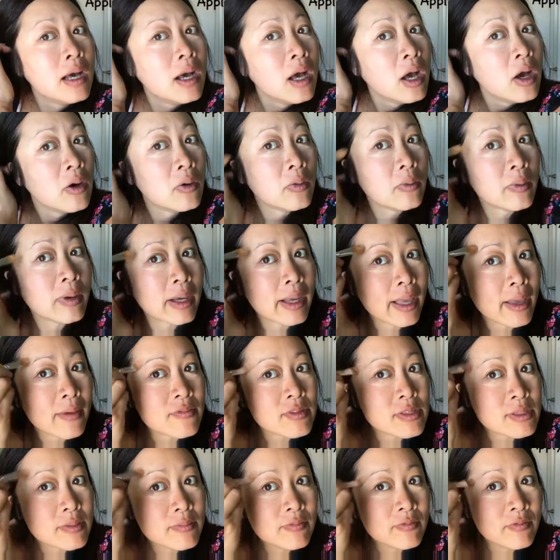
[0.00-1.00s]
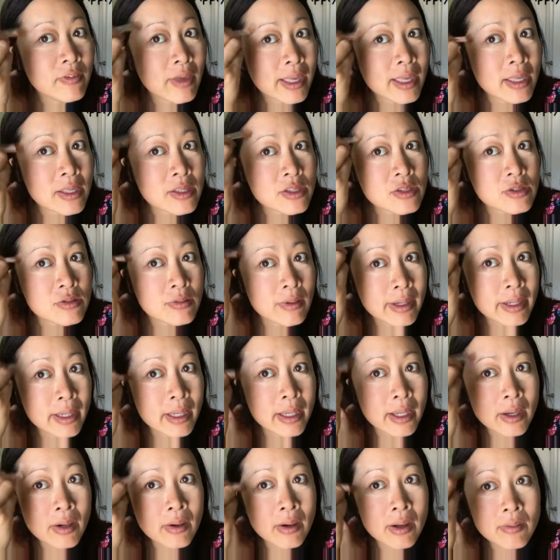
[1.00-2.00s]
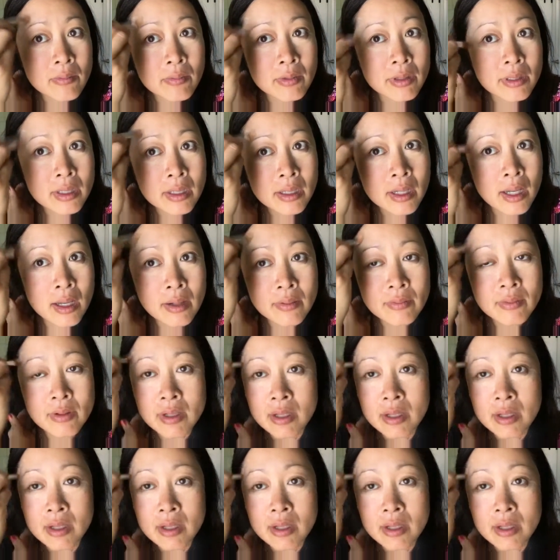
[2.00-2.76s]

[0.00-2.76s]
Oh, I have some veins right here I'm going to cover.